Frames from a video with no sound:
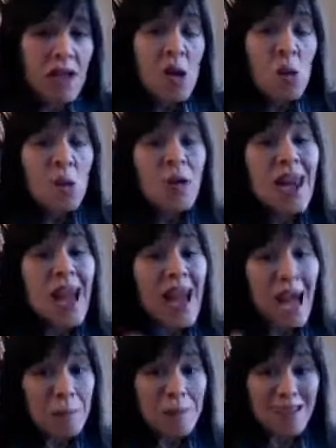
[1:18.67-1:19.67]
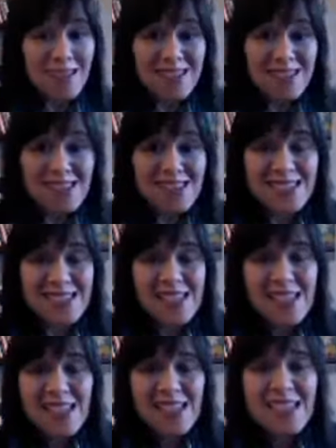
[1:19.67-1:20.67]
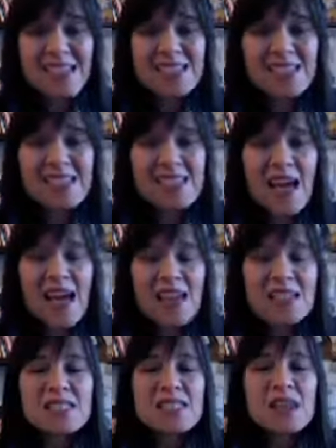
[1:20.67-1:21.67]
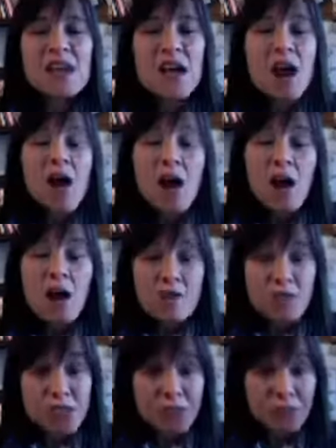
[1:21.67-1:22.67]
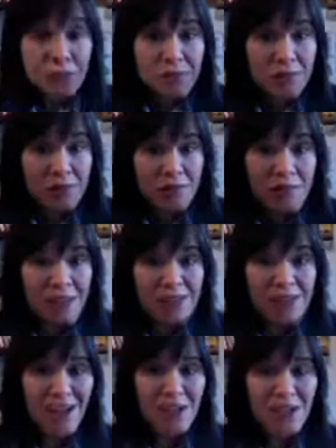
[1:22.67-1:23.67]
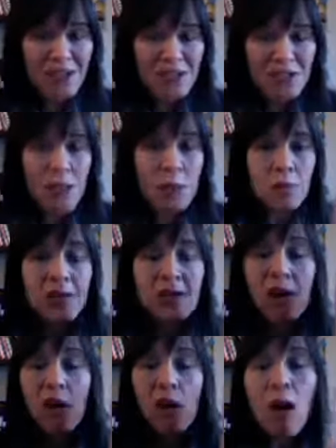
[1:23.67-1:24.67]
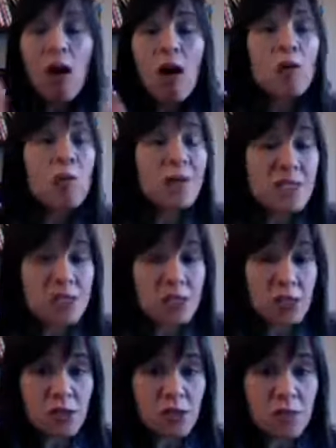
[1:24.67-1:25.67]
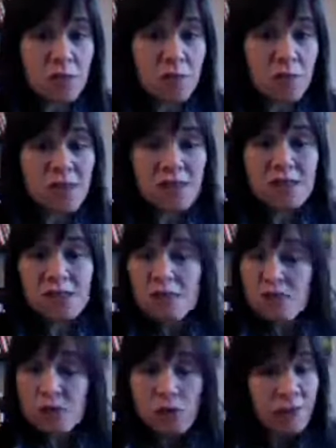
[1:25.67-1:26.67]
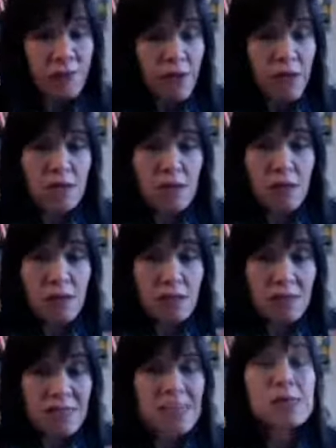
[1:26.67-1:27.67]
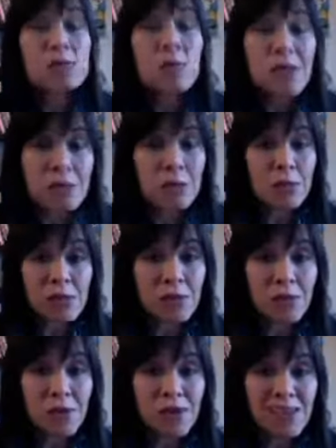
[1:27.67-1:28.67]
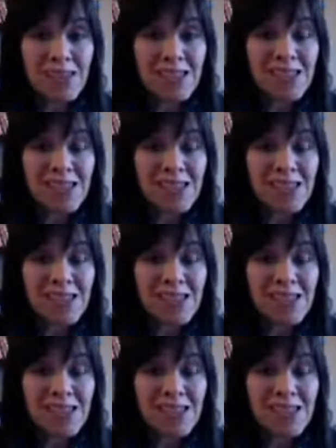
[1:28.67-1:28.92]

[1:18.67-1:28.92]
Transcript: what happens is that our vision becomes tunneled, and all we do, because it's sort of this is the way humans are built,